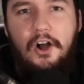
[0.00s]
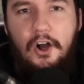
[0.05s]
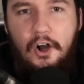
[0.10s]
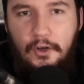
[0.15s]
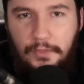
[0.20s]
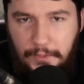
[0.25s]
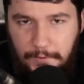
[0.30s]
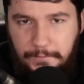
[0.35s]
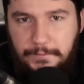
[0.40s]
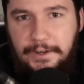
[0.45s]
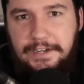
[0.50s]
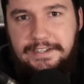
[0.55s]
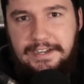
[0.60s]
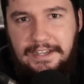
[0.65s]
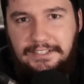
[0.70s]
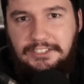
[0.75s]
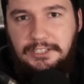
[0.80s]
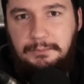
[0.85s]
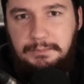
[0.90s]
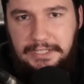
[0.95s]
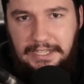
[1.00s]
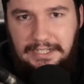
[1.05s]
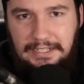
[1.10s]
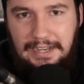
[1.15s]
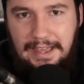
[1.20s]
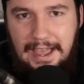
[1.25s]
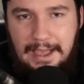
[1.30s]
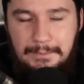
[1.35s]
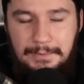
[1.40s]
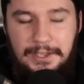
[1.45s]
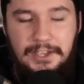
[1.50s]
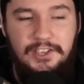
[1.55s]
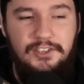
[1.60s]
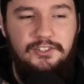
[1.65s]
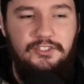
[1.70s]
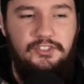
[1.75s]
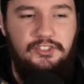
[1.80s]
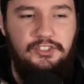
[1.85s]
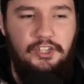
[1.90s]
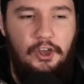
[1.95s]
on the free desktop GitLab.
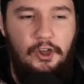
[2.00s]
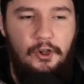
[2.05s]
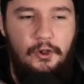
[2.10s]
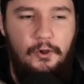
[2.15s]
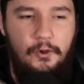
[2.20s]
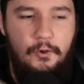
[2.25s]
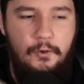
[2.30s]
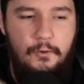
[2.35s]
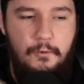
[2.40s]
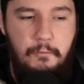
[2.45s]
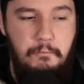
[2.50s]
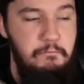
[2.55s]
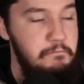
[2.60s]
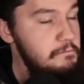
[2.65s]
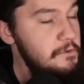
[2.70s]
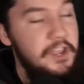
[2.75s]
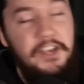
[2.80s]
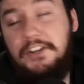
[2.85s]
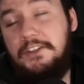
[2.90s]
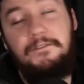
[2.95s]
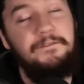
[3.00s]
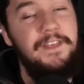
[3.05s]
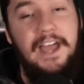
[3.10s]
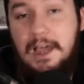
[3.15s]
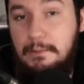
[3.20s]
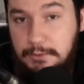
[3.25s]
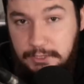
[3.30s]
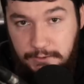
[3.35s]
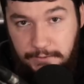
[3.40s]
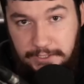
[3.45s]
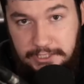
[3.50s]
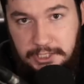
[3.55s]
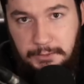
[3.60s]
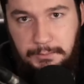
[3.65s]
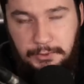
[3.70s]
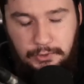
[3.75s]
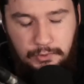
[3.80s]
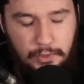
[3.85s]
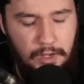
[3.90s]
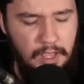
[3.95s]
So none of that was
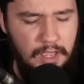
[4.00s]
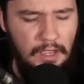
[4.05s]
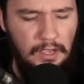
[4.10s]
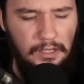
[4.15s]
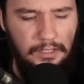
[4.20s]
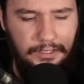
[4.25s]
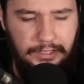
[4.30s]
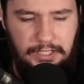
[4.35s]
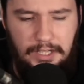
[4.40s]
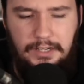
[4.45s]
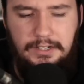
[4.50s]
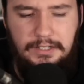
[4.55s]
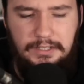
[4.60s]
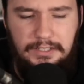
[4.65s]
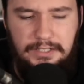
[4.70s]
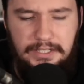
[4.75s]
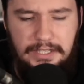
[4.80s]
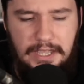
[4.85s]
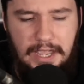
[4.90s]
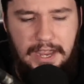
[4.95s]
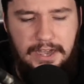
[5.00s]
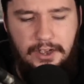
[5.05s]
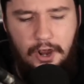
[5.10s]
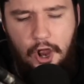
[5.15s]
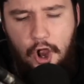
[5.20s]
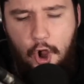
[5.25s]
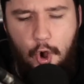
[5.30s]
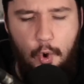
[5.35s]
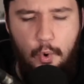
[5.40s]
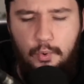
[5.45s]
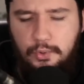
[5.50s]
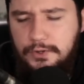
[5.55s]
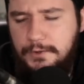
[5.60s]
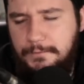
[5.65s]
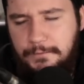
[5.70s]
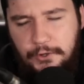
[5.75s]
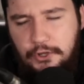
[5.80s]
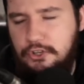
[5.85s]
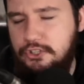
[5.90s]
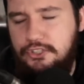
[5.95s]
visible. Luckily, an older
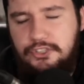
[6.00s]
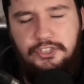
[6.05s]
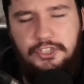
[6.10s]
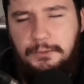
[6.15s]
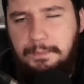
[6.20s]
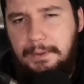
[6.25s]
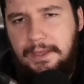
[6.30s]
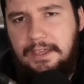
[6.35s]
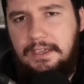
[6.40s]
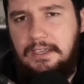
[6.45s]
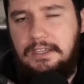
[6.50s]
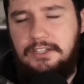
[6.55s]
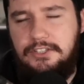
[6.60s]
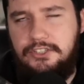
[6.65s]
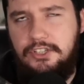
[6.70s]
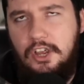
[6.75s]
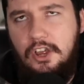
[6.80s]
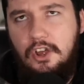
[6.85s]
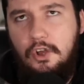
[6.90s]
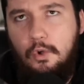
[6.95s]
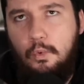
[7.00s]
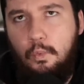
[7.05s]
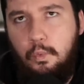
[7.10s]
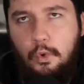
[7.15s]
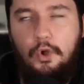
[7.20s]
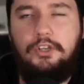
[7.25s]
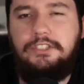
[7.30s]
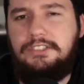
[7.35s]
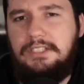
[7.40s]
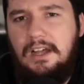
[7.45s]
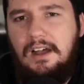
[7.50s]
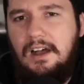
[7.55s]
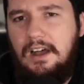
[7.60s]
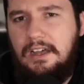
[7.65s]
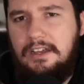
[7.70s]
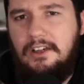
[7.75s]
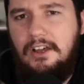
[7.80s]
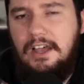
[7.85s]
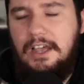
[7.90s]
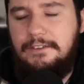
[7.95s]
version of the page was
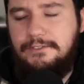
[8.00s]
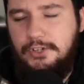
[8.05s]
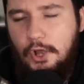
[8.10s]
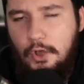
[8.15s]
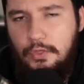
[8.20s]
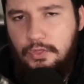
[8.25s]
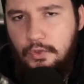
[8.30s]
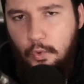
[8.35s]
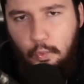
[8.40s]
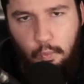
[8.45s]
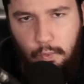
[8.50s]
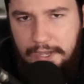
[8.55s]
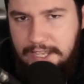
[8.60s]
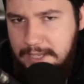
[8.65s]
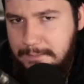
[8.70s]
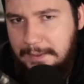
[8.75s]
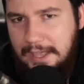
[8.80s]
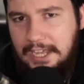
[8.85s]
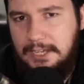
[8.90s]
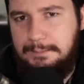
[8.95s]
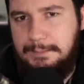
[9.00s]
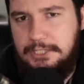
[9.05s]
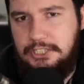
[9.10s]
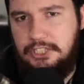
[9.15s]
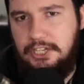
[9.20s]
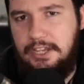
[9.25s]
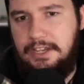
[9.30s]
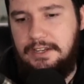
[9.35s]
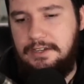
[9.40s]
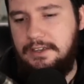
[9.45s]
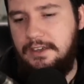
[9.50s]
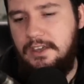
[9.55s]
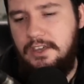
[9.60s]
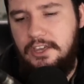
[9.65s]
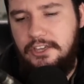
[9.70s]
archived on the Wayback Machine,